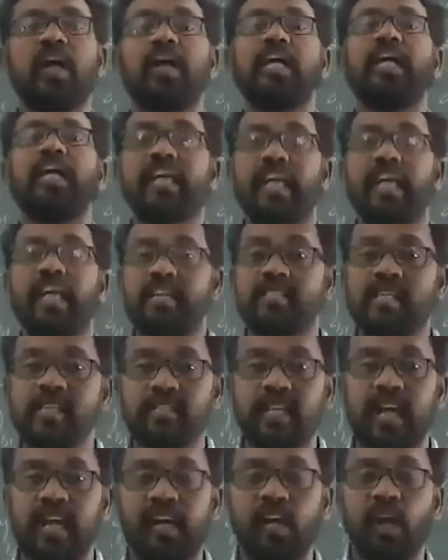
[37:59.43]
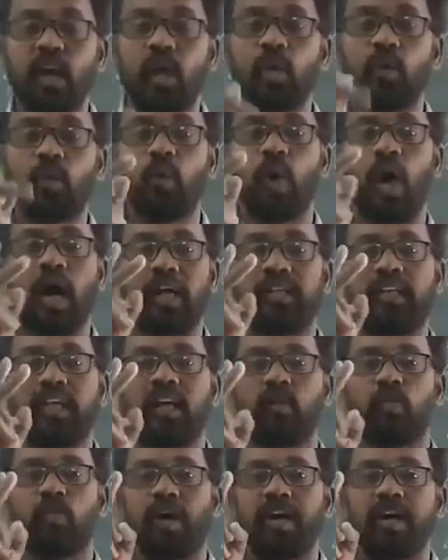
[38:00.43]
Inconsistent, 2 are
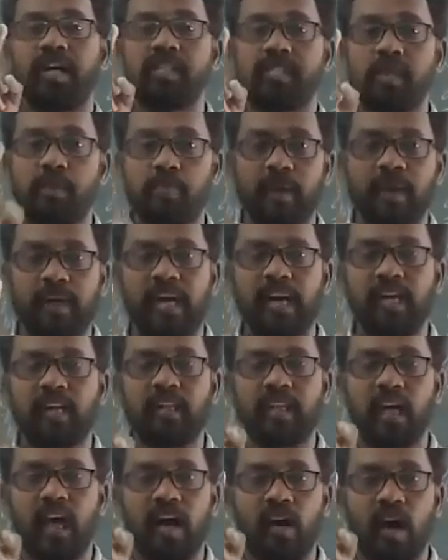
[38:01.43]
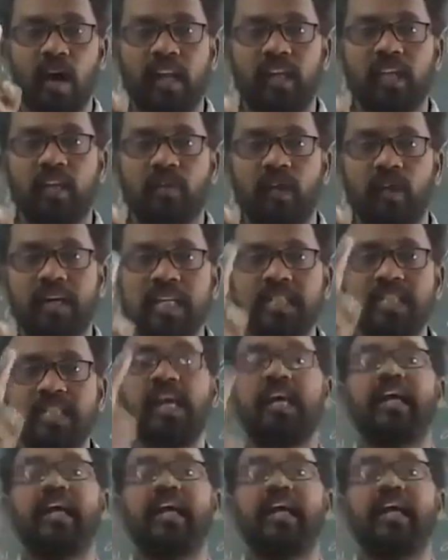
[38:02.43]
there. One is dependent, the another one is